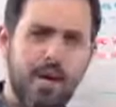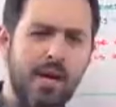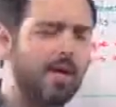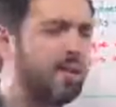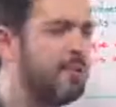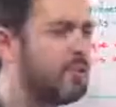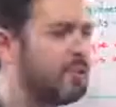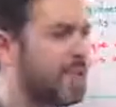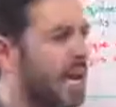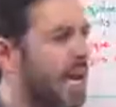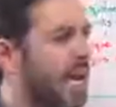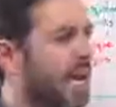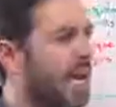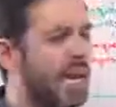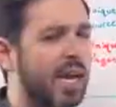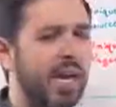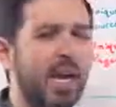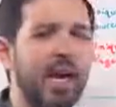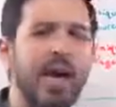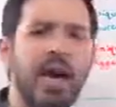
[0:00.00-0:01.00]
and you say,
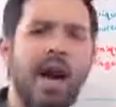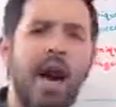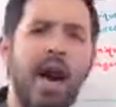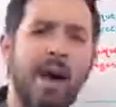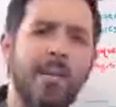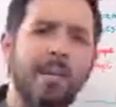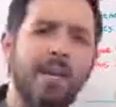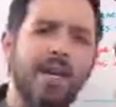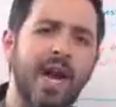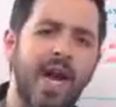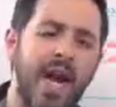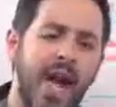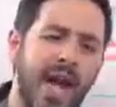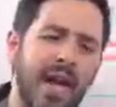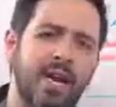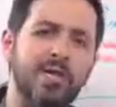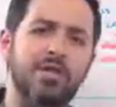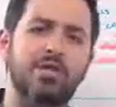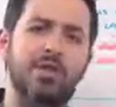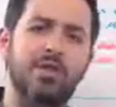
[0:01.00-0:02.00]
hey, I'm going to
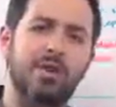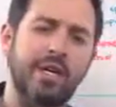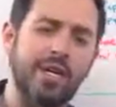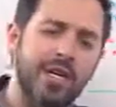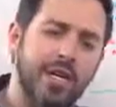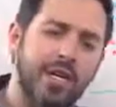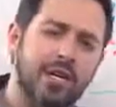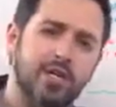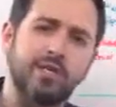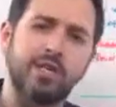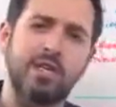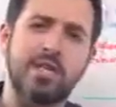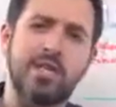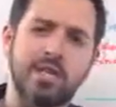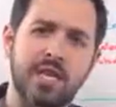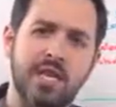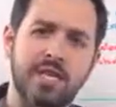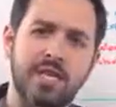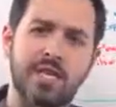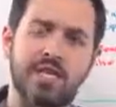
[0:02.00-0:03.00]
answer each of these
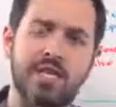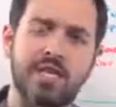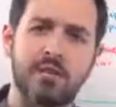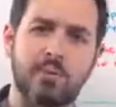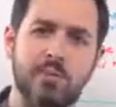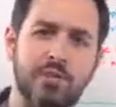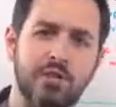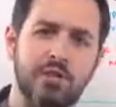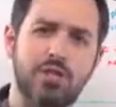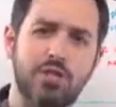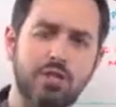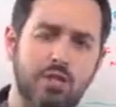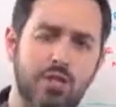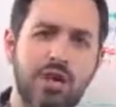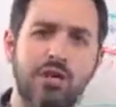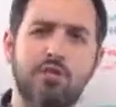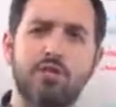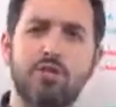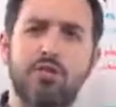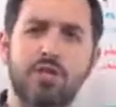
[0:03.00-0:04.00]
things that this person is
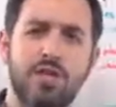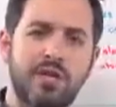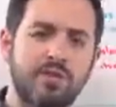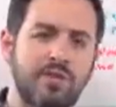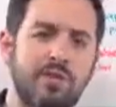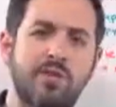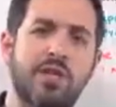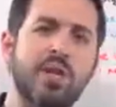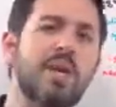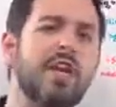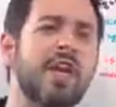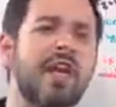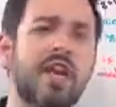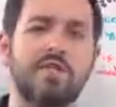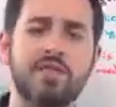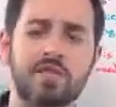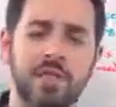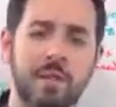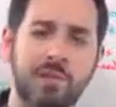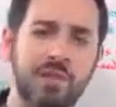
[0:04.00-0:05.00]
trying to achieve. So
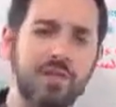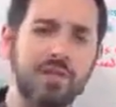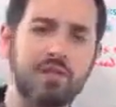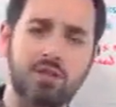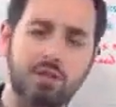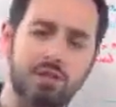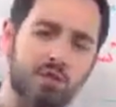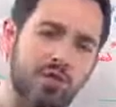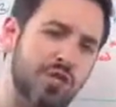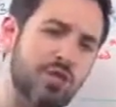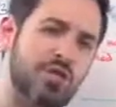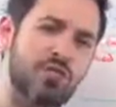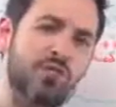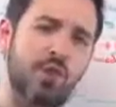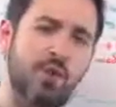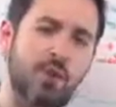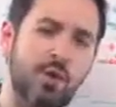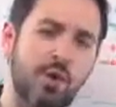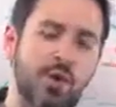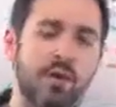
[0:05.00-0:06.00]
if somebody searches
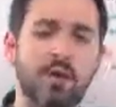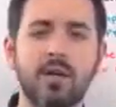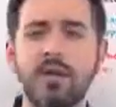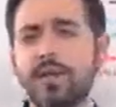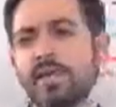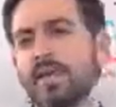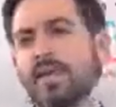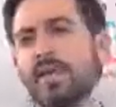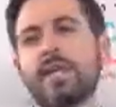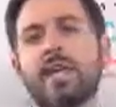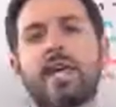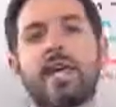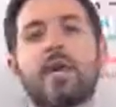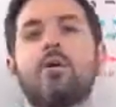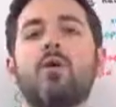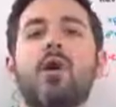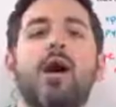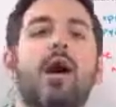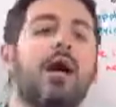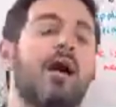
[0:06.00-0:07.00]
for
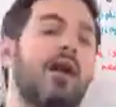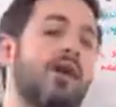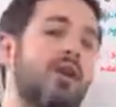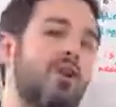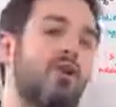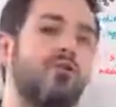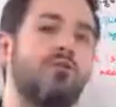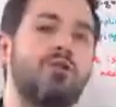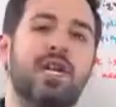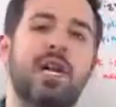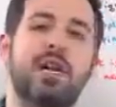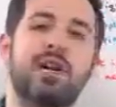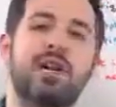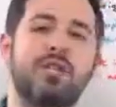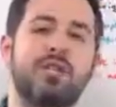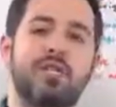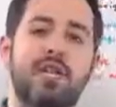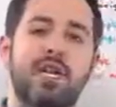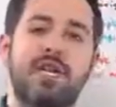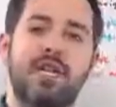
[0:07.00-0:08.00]

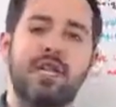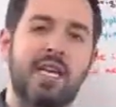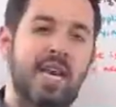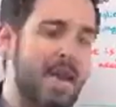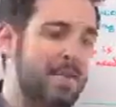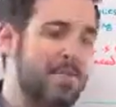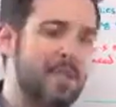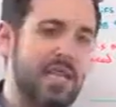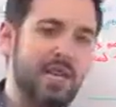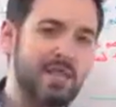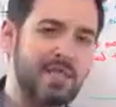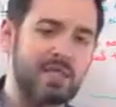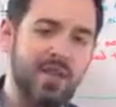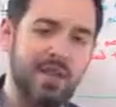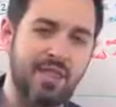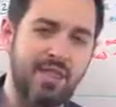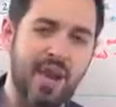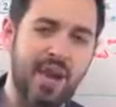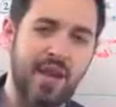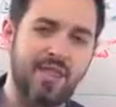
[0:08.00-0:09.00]
hotels in Cape Town,
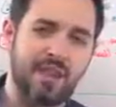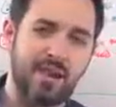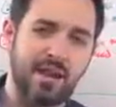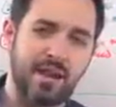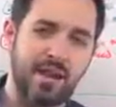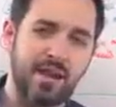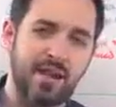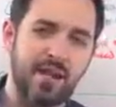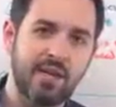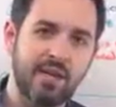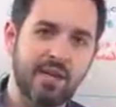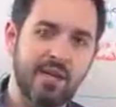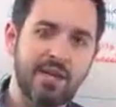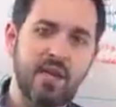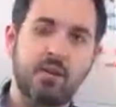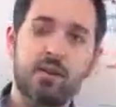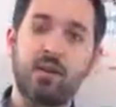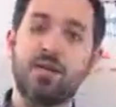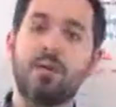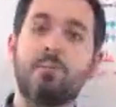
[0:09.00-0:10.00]
South Africa,
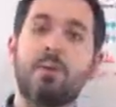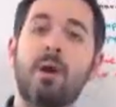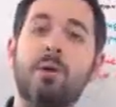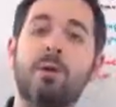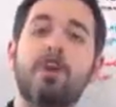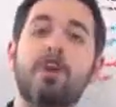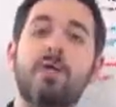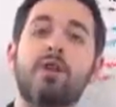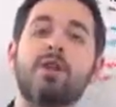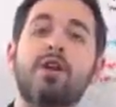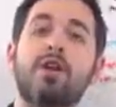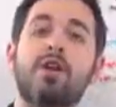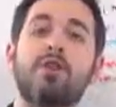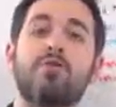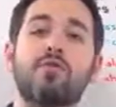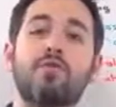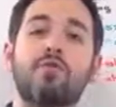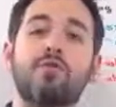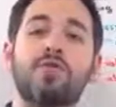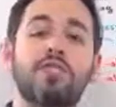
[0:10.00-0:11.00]
Well, they're probably looking
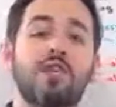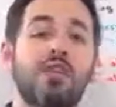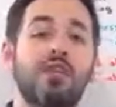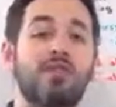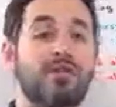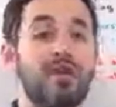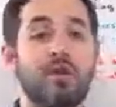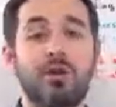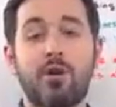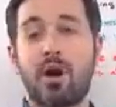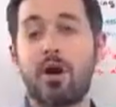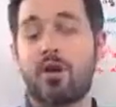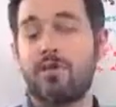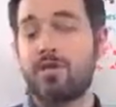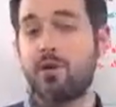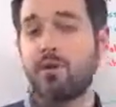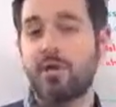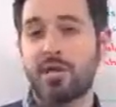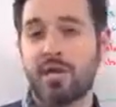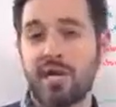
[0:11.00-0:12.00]
for a listing of
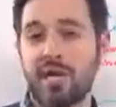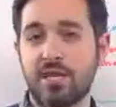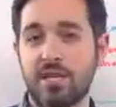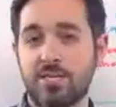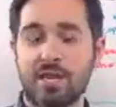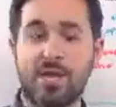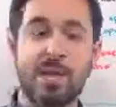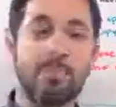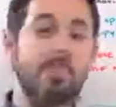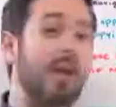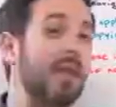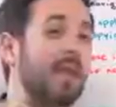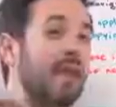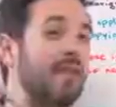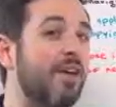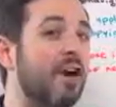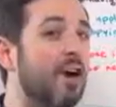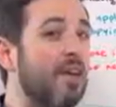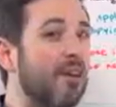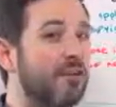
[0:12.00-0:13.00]
hotels, but they probably
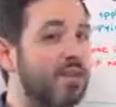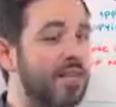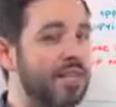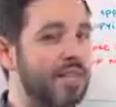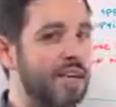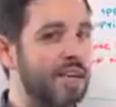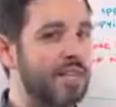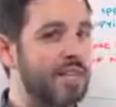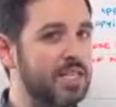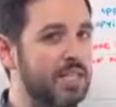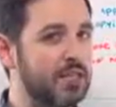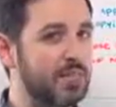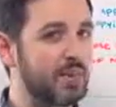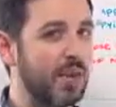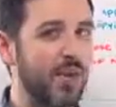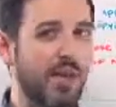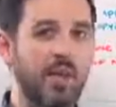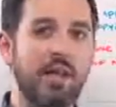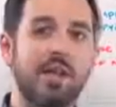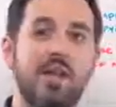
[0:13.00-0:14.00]
have other intents as
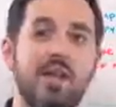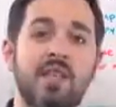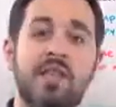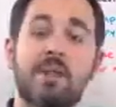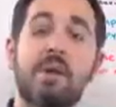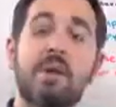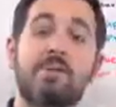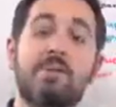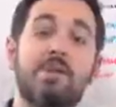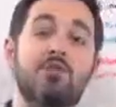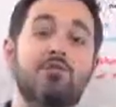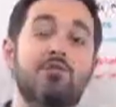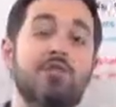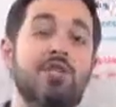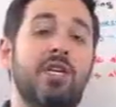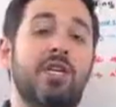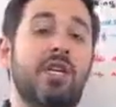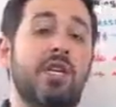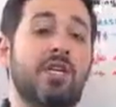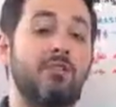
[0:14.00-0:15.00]
well. They might be
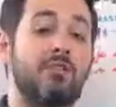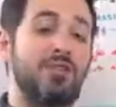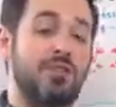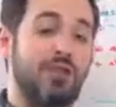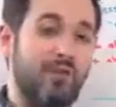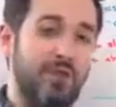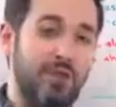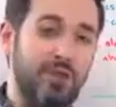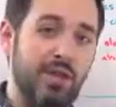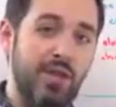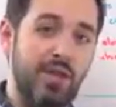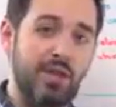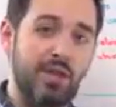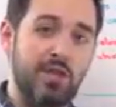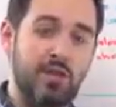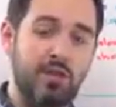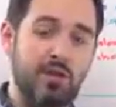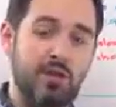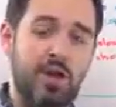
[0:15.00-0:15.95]
interested in other stuff related to